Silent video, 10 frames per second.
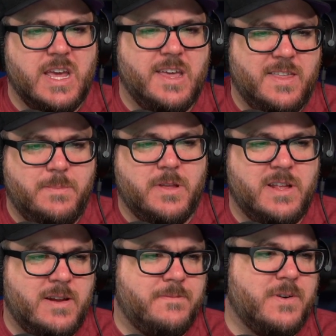and the
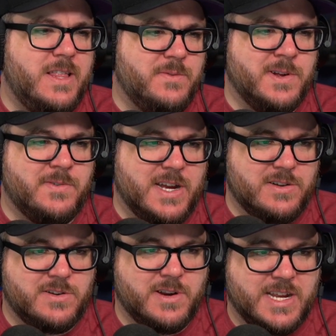ability to freely run around
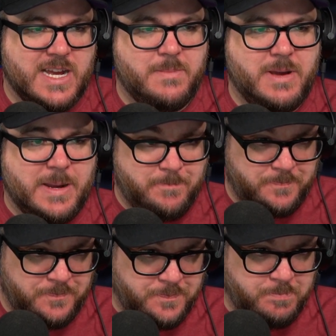during combat
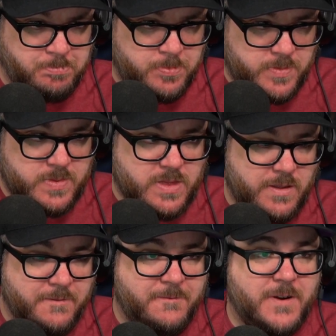
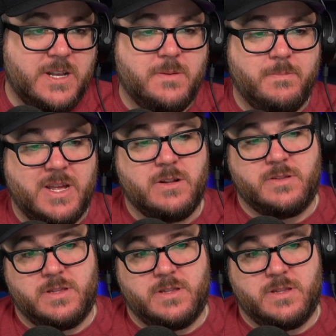fundamentally